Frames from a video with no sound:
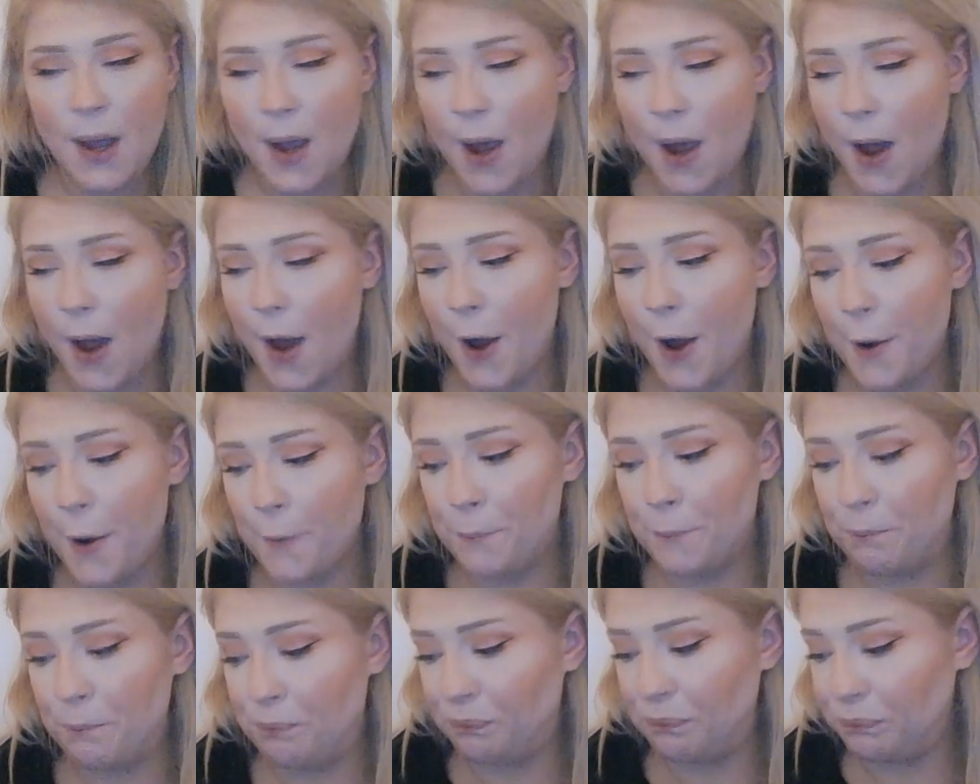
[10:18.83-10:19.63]

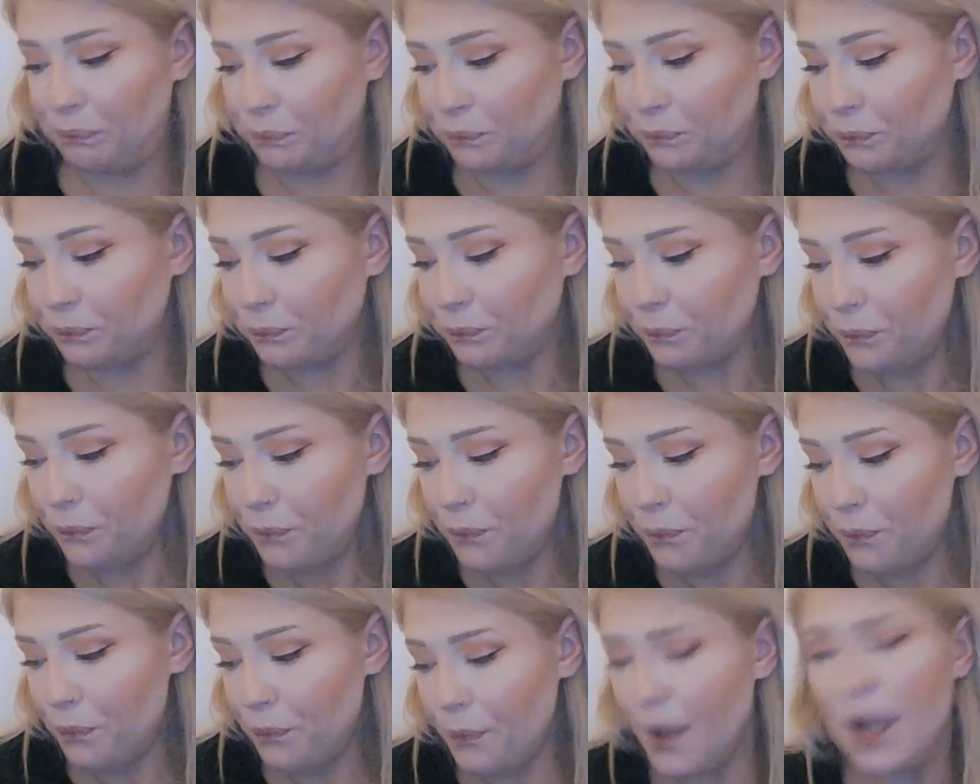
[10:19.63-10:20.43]
Um,
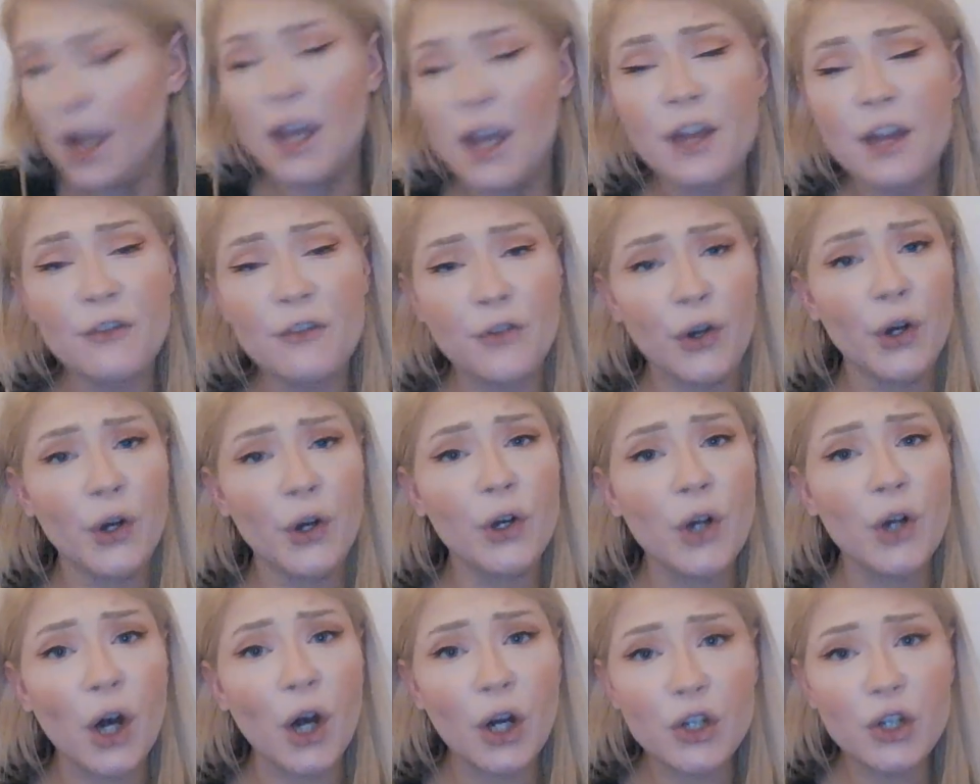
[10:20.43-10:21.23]
if you're
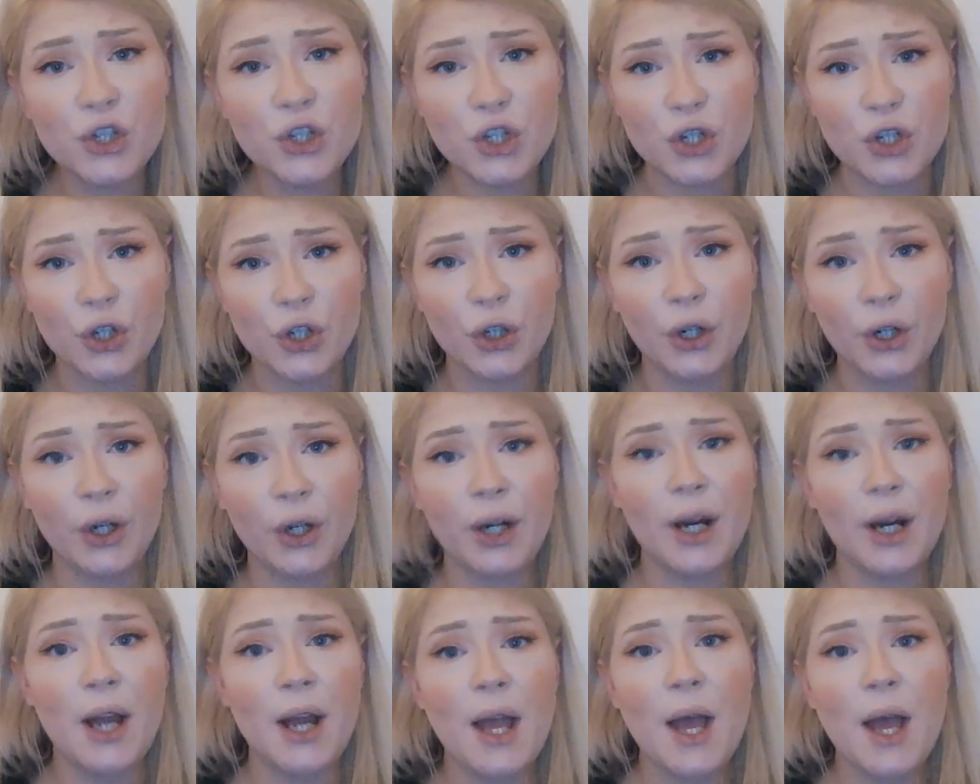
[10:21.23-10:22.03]
not
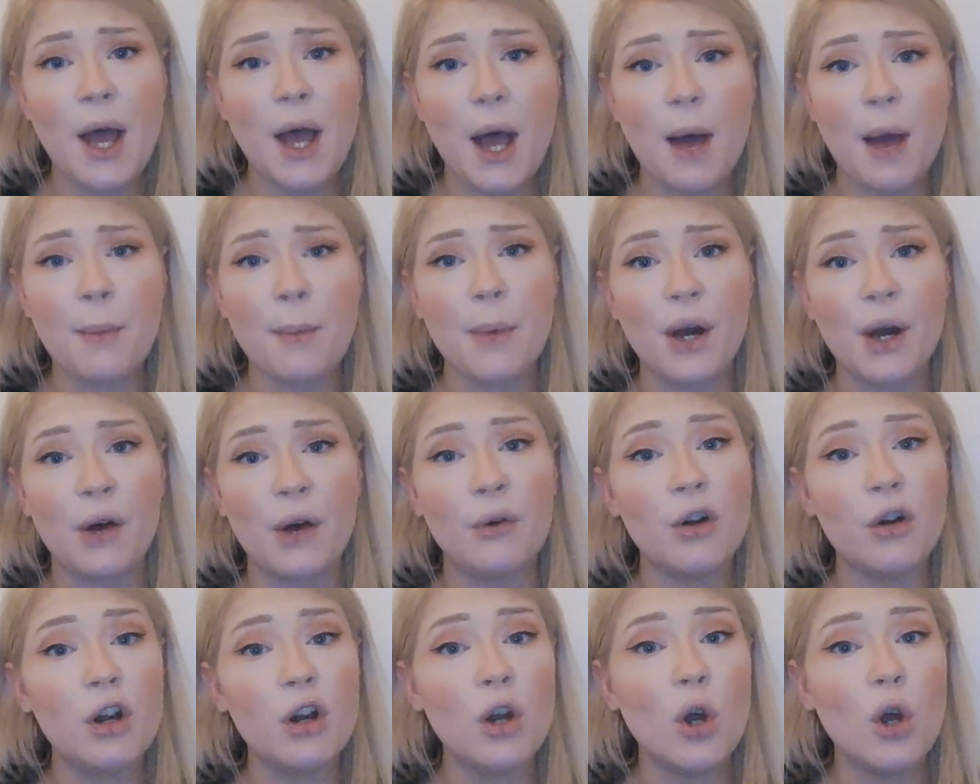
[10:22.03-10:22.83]
sure
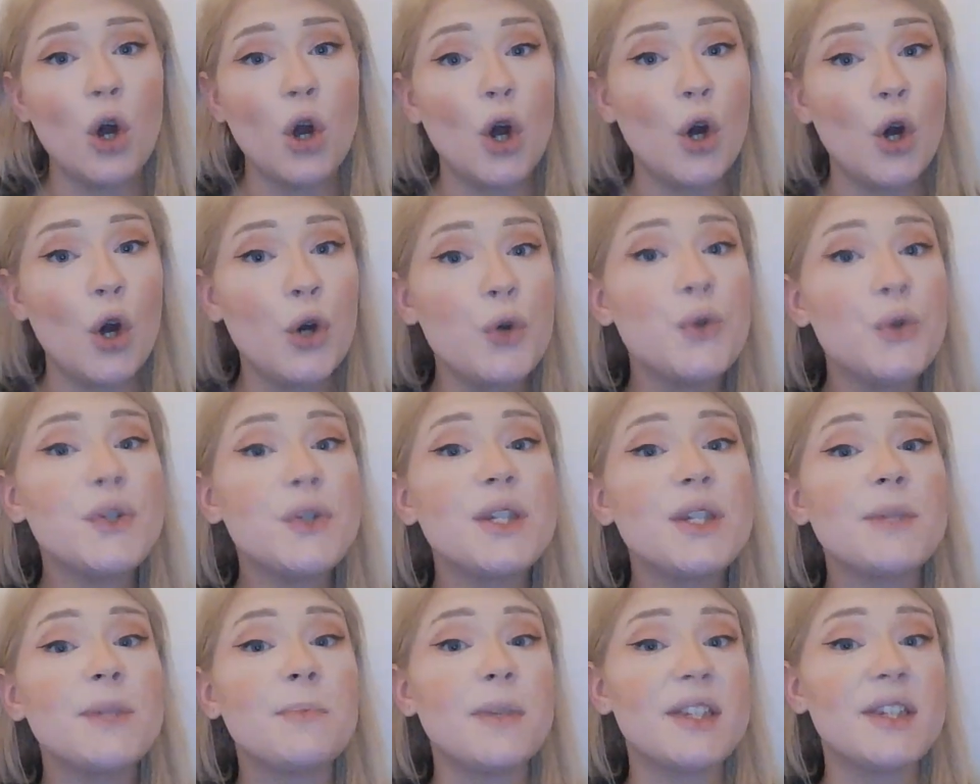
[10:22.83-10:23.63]
about who
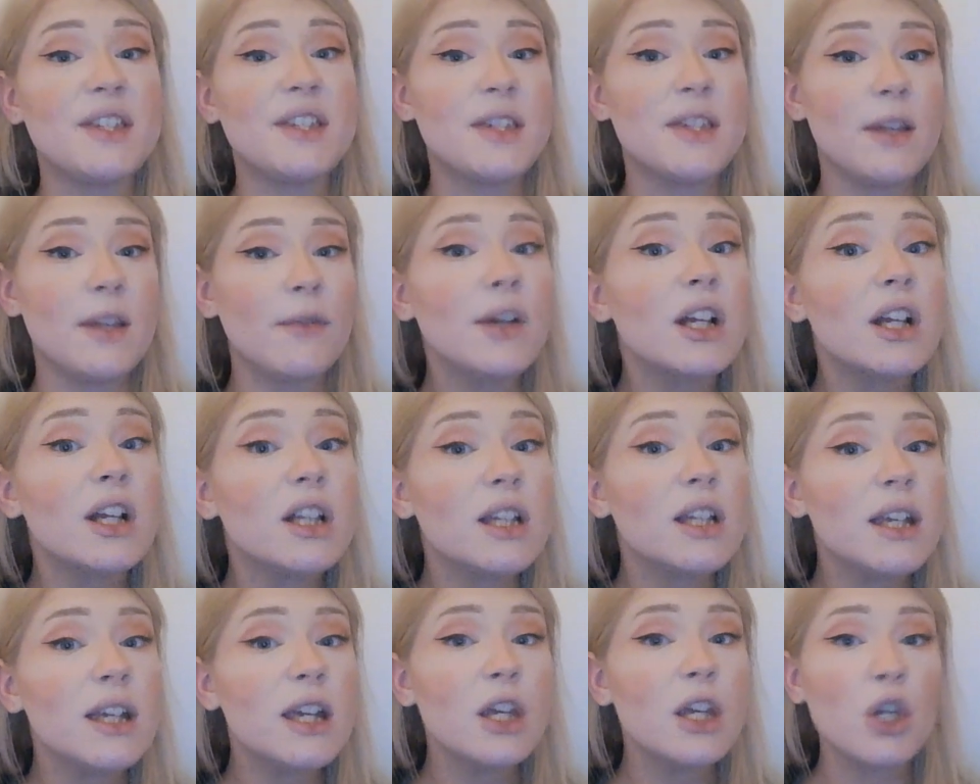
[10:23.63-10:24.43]

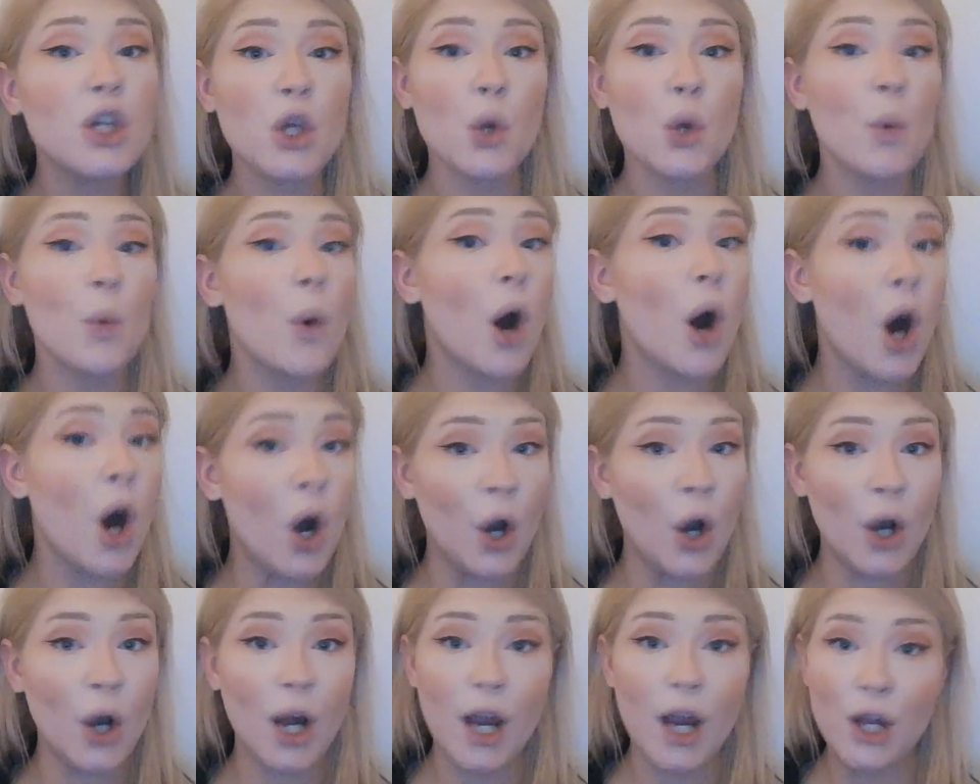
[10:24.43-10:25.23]
specifically you
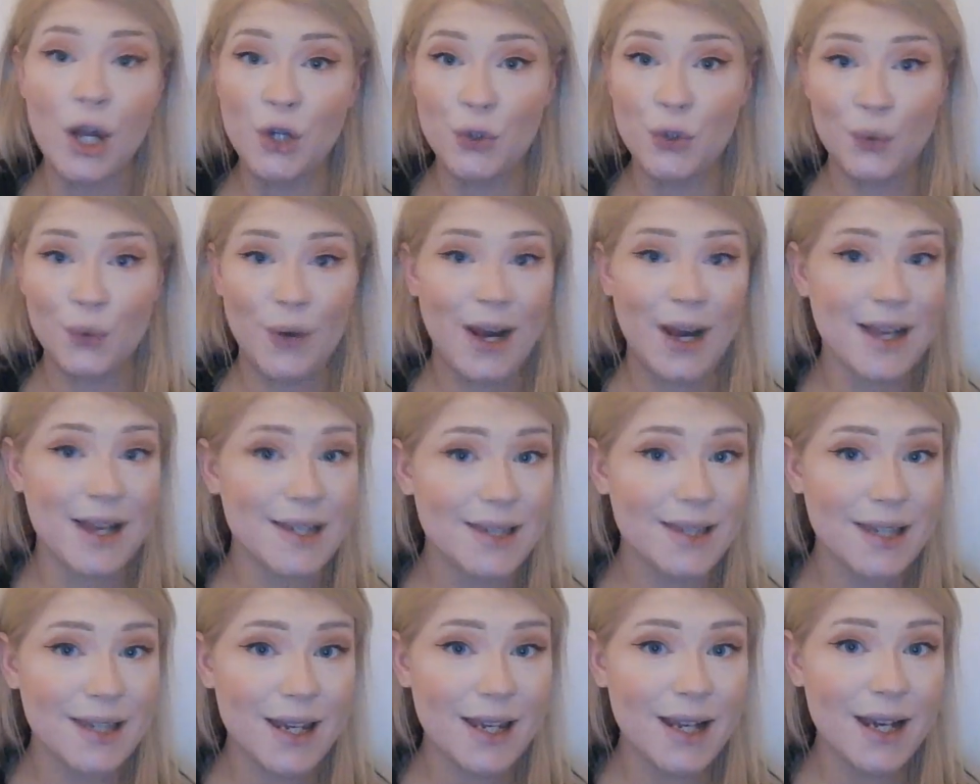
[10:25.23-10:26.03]
are
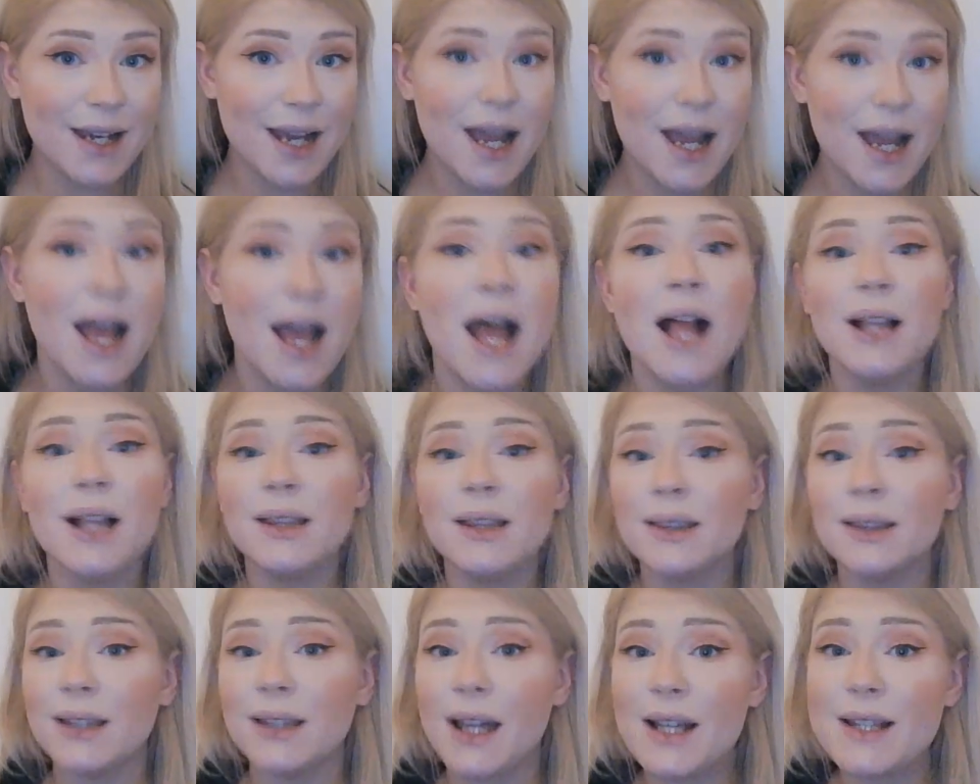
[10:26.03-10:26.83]
addressing,
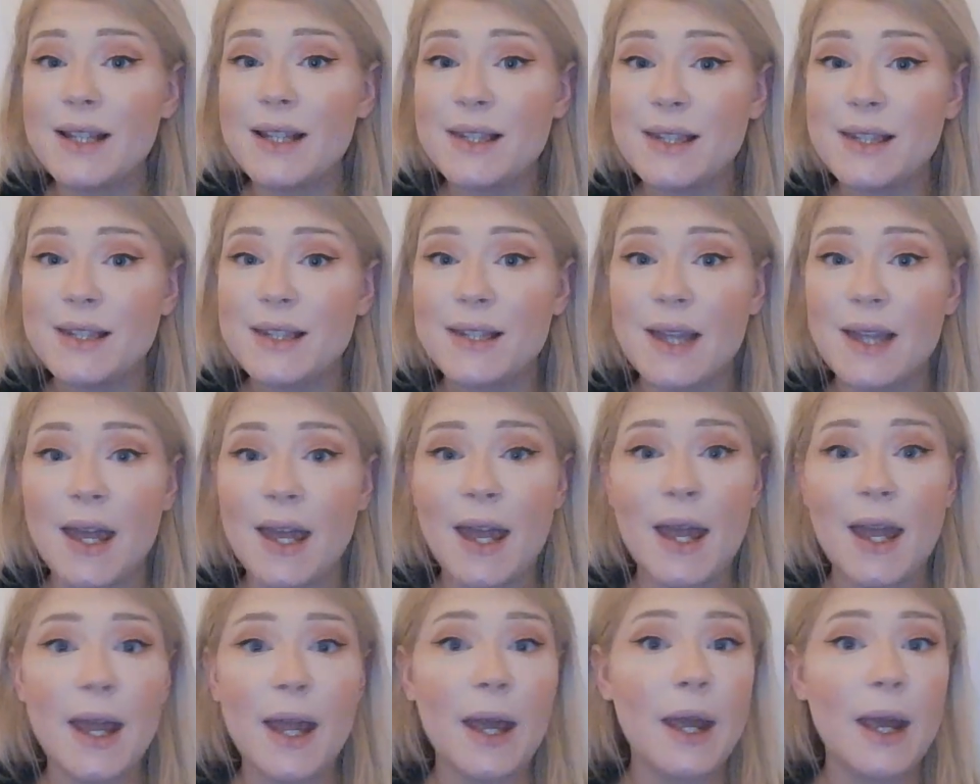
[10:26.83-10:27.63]
let's
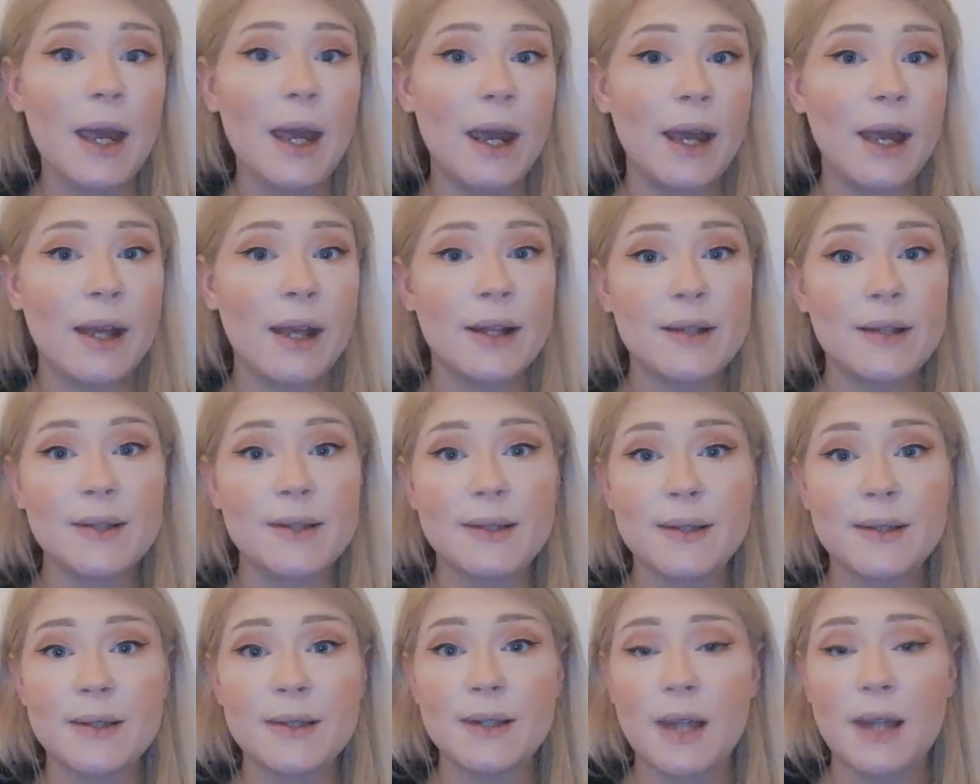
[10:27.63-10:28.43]
say
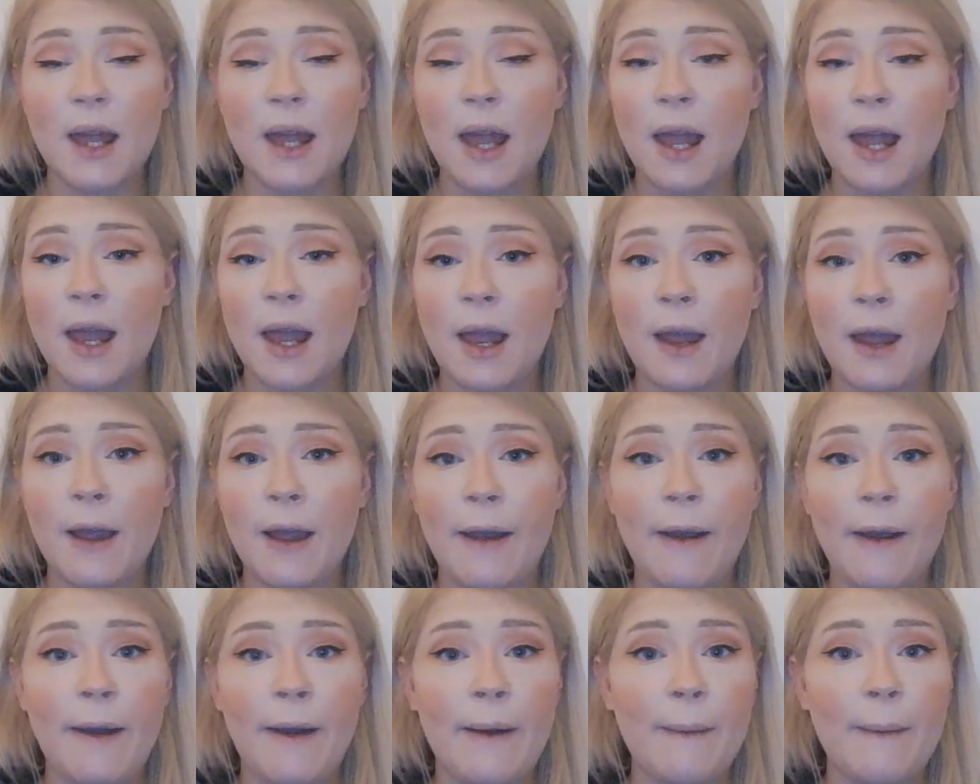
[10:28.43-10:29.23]
it's
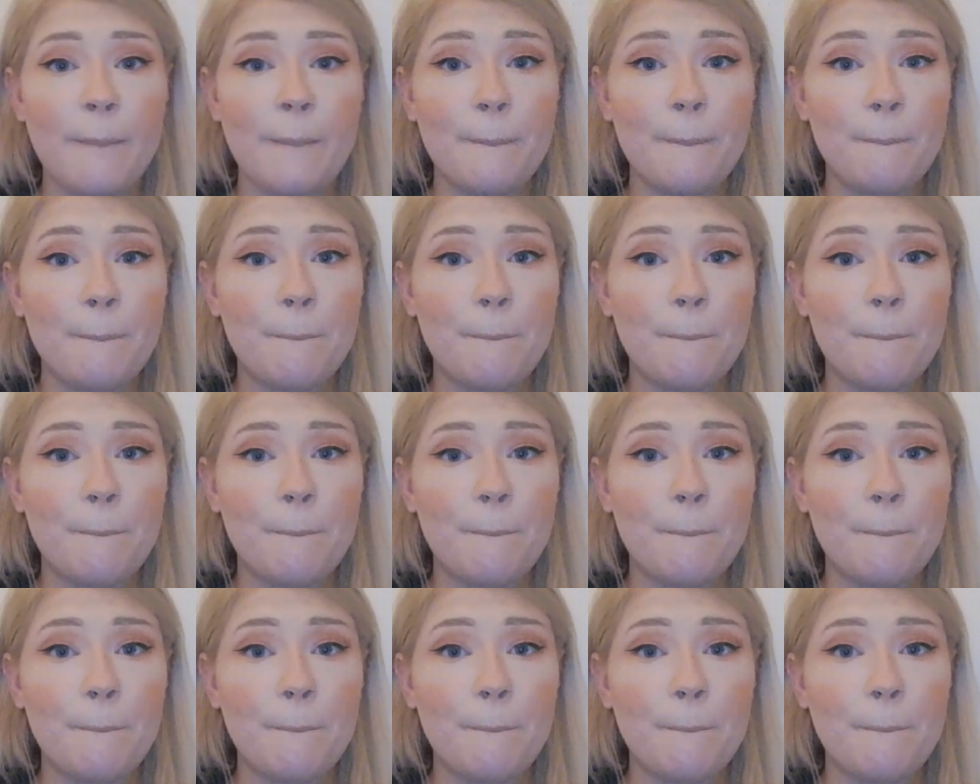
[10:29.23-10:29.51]
a